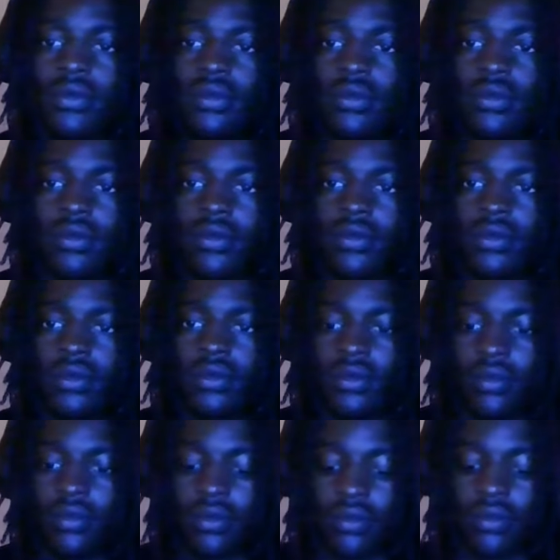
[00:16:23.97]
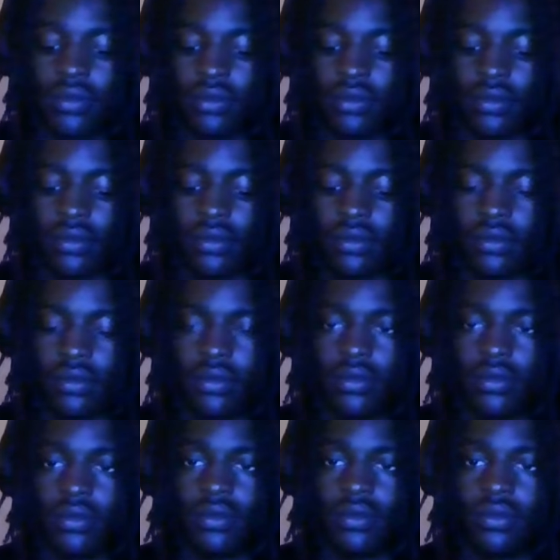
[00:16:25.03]

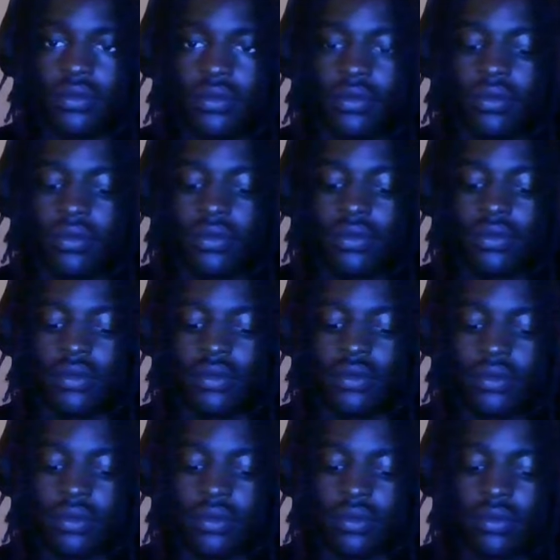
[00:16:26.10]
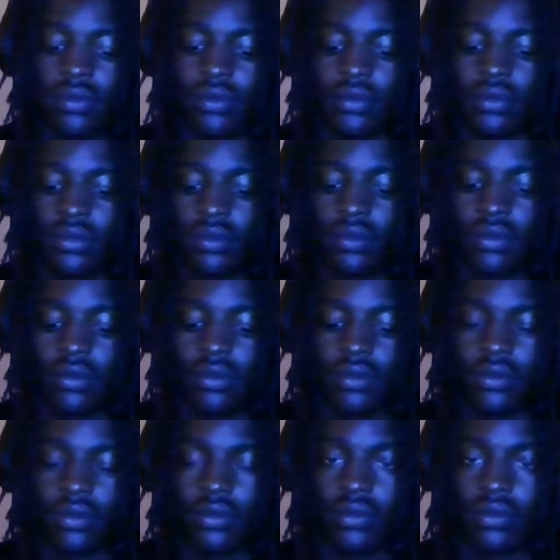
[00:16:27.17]

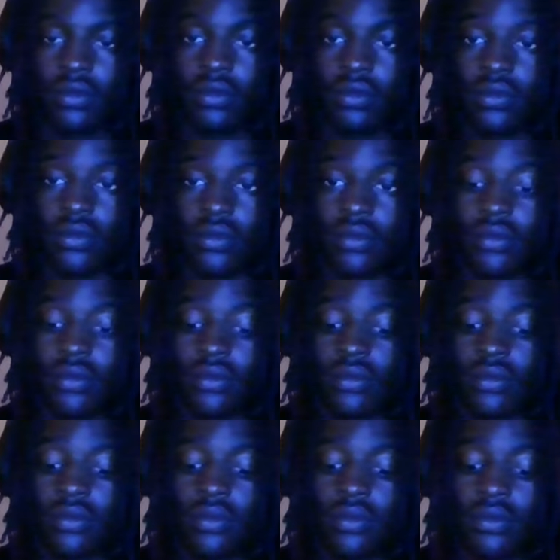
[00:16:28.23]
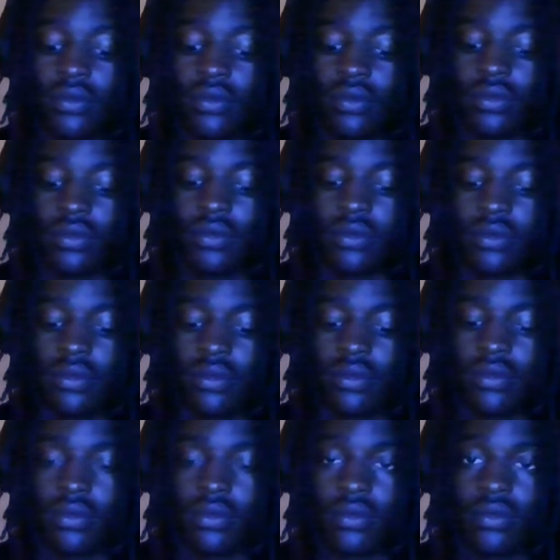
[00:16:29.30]

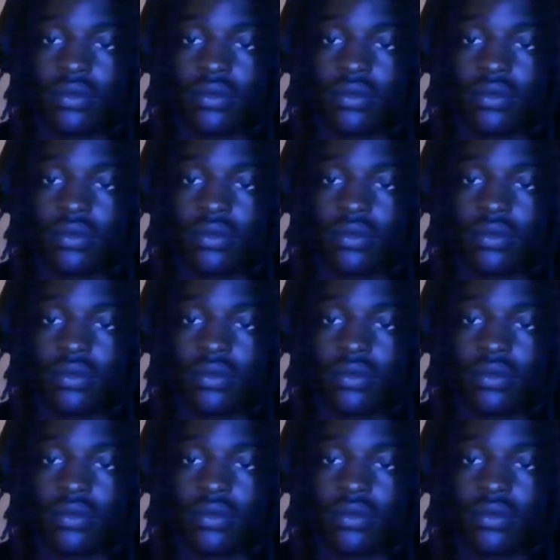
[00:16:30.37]
This person isn't speaking.